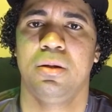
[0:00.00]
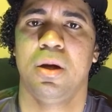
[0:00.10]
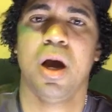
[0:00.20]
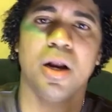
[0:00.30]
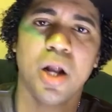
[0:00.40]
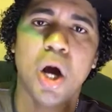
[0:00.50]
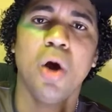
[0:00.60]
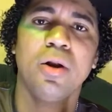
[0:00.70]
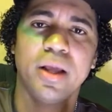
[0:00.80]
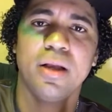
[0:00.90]
Out of
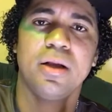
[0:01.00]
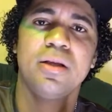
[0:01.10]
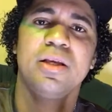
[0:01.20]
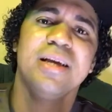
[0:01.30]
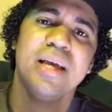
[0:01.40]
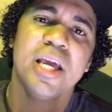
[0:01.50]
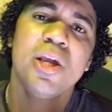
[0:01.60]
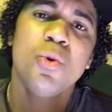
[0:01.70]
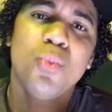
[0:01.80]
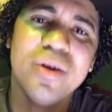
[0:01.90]
all the,
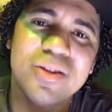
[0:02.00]
he went